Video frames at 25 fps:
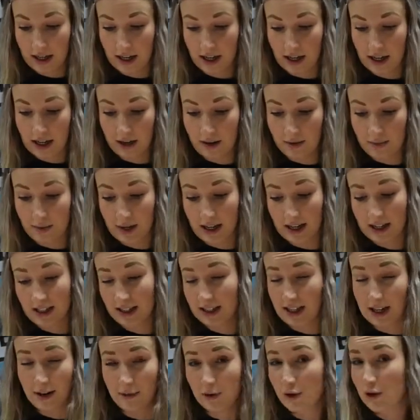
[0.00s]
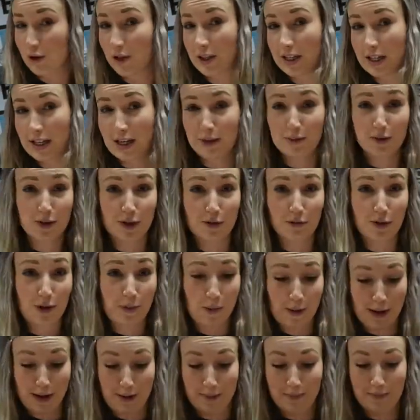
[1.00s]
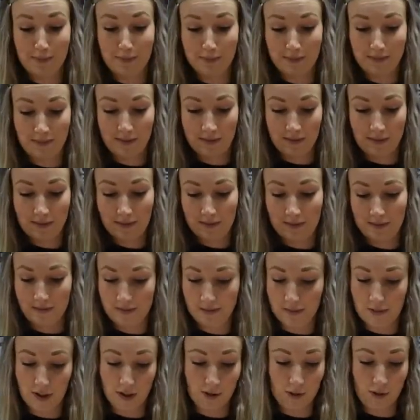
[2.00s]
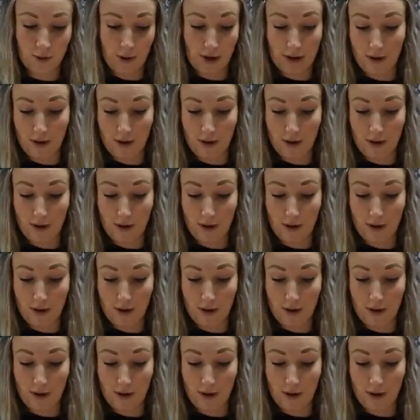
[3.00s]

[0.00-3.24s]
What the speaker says: And instead of cutting, I'm going to rip it, because why